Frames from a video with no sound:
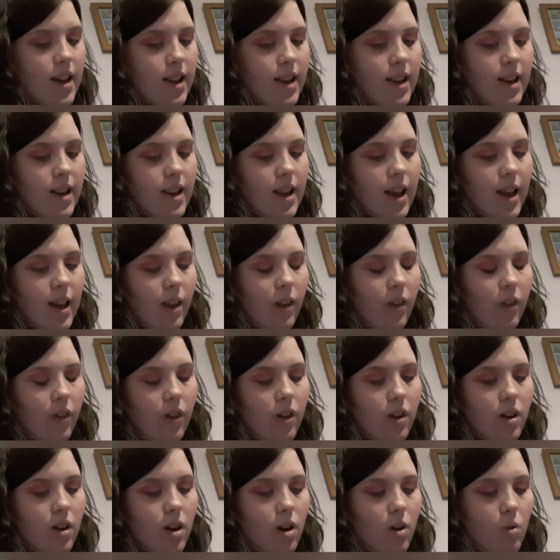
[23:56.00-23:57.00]

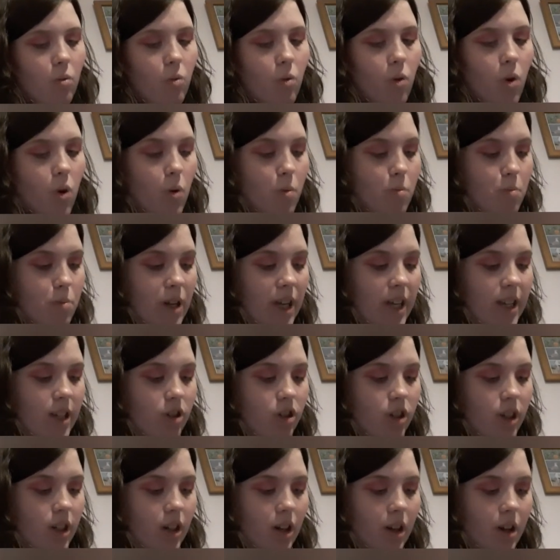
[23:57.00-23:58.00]
Nathan, a warm
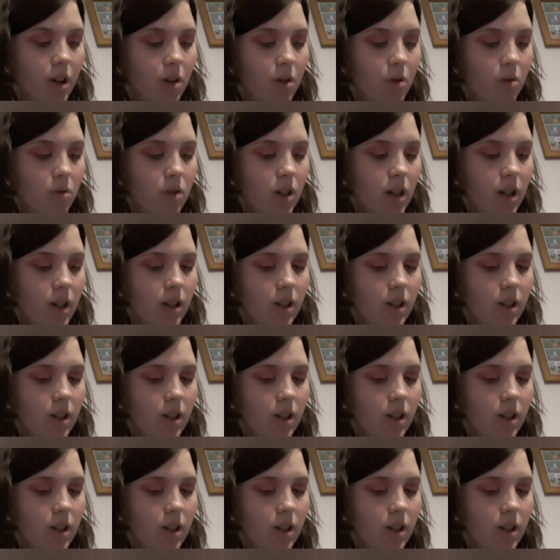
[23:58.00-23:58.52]
peachy nude.